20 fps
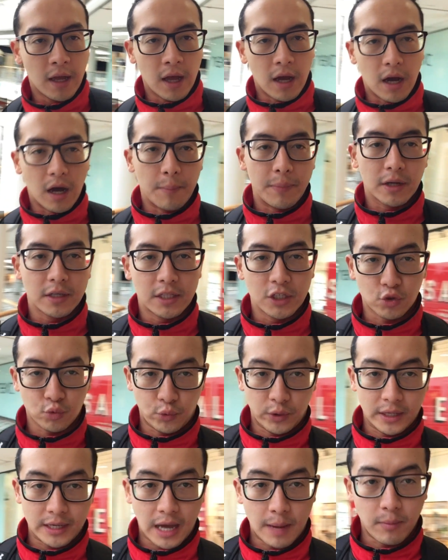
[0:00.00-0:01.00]
um, because this
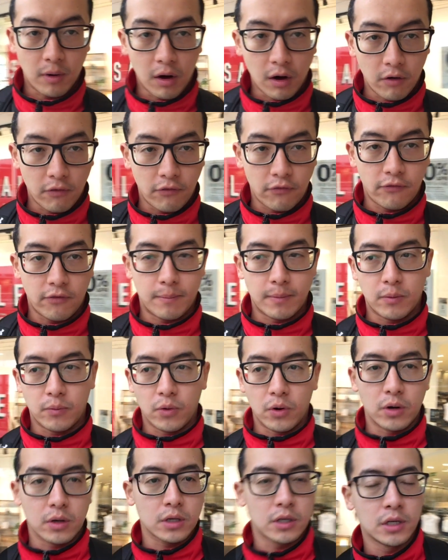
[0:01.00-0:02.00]
week I'm off for my
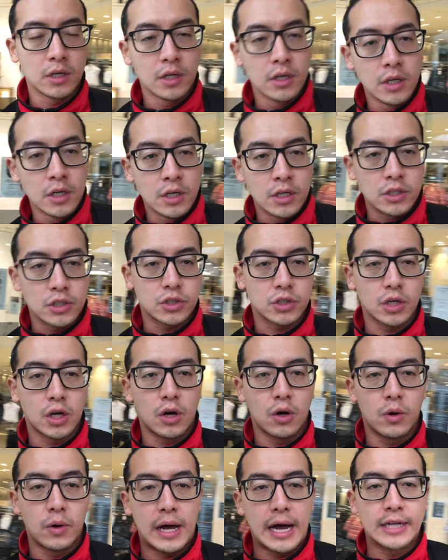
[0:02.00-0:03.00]
work.
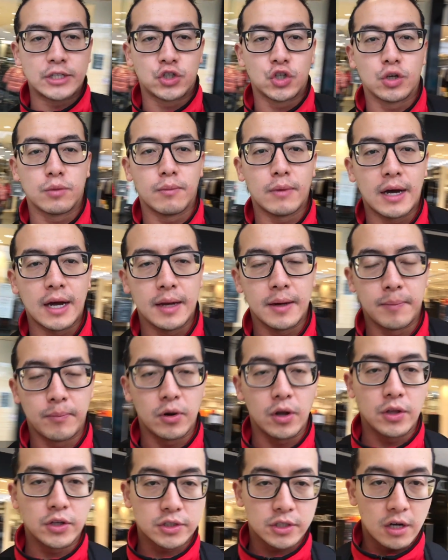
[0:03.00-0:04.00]
So I took my
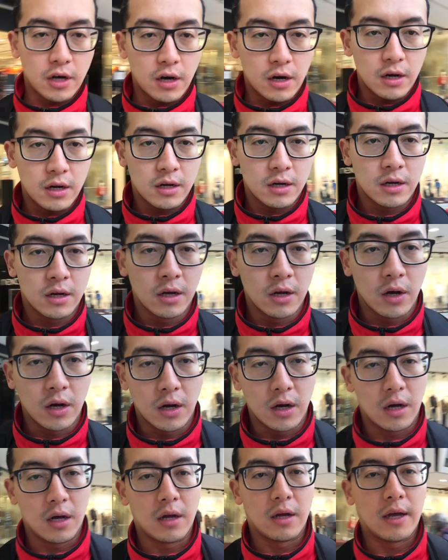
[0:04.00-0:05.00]
brother's car
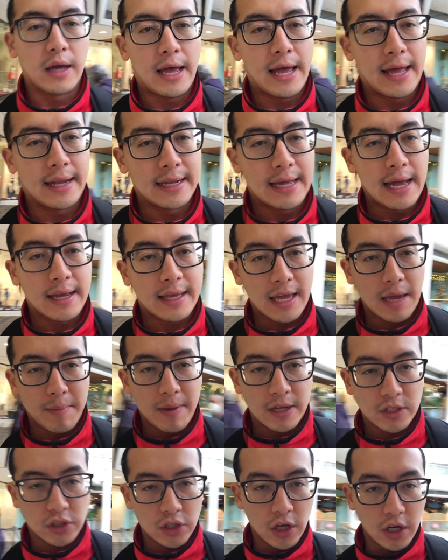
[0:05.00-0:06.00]
and I came
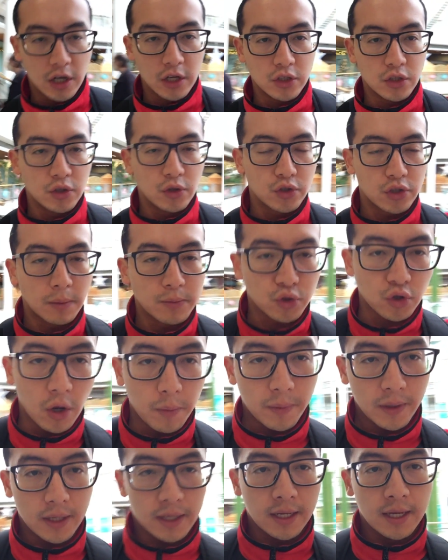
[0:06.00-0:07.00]
here to do some
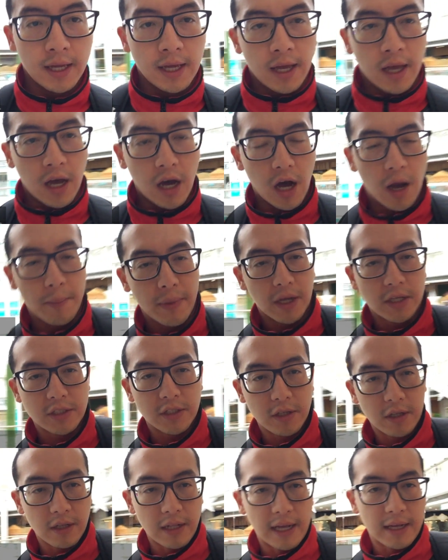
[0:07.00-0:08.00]
shopping. Um, because
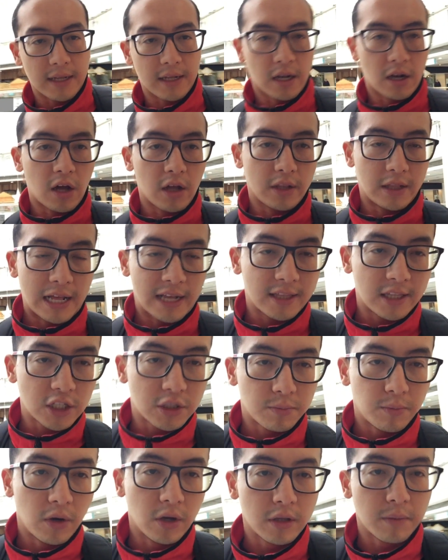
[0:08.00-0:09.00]
you know, like like
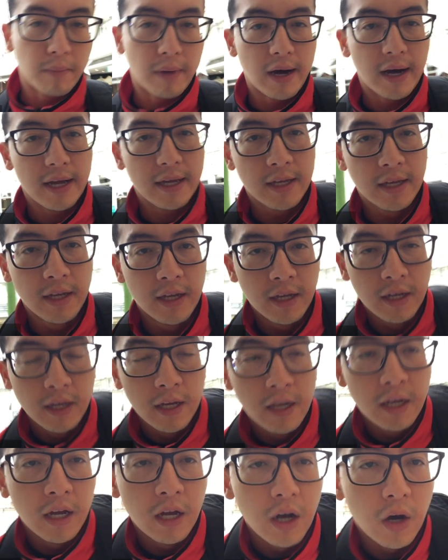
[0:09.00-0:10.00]
this month, my
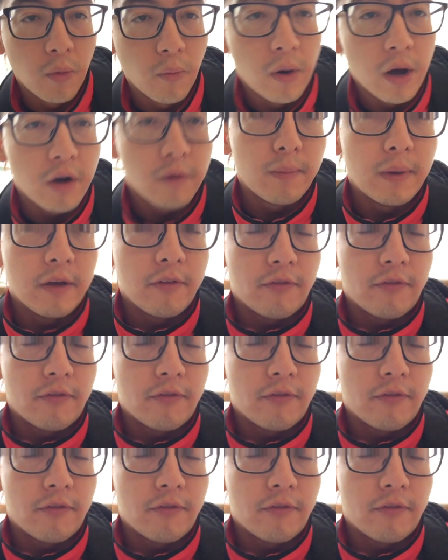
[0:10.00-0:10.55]
one of my